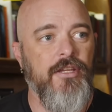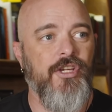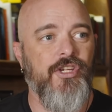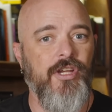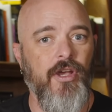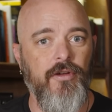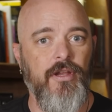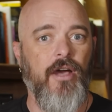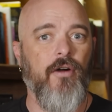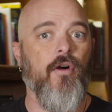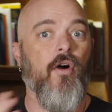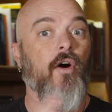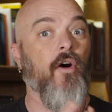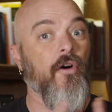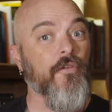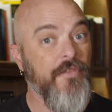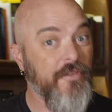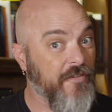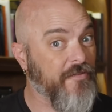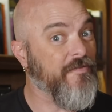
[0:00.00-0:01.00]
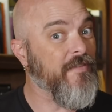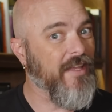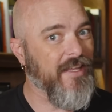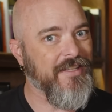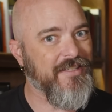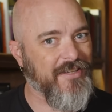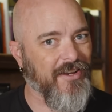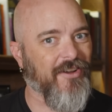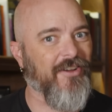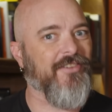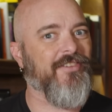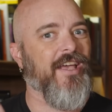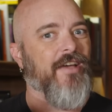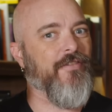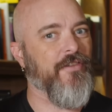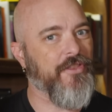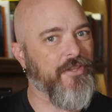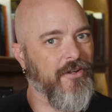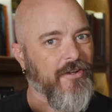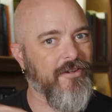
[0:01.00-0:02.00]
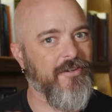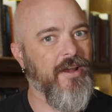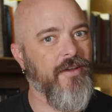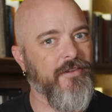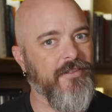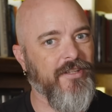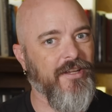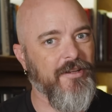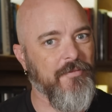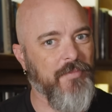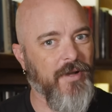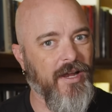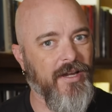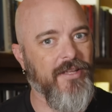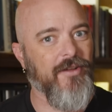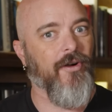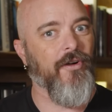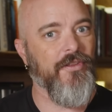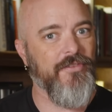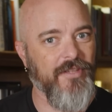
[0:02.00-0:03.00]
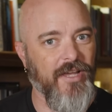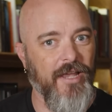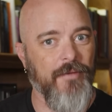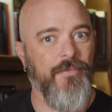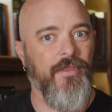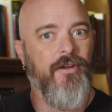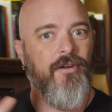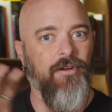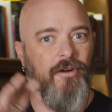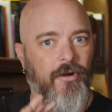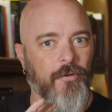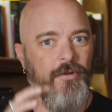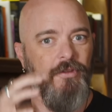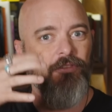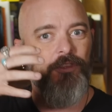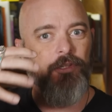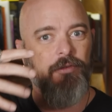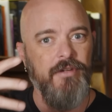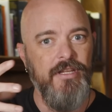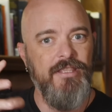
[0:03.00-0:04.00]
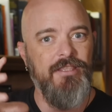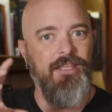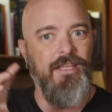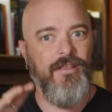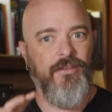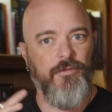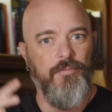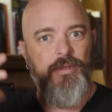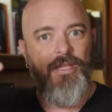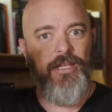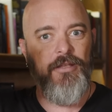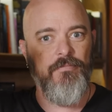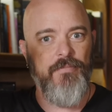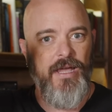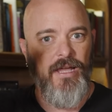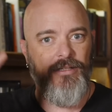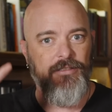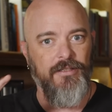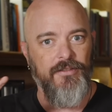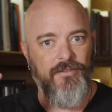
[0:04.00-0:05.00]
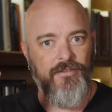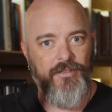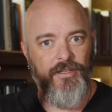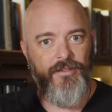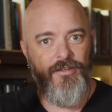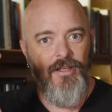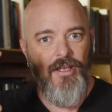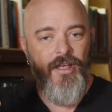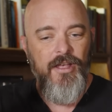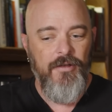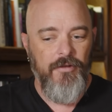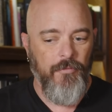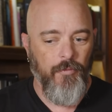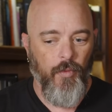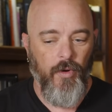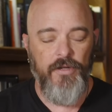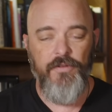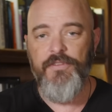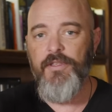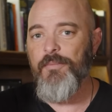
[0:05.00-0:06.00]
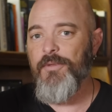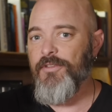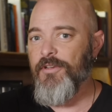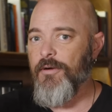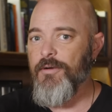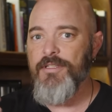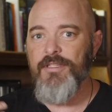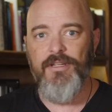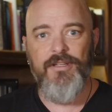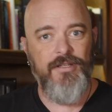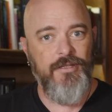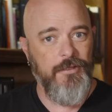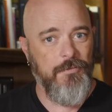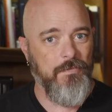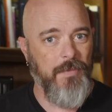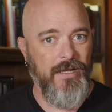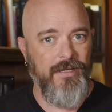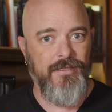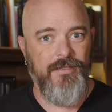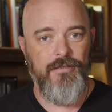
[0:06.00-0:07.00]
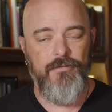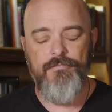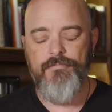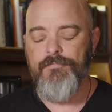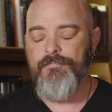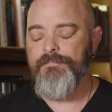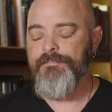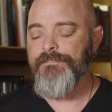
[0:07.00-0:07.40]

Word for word: he showed how all the hit songs have a third gravitating body all the time. There are always 3 things being balanced, and one of them is always unexpected.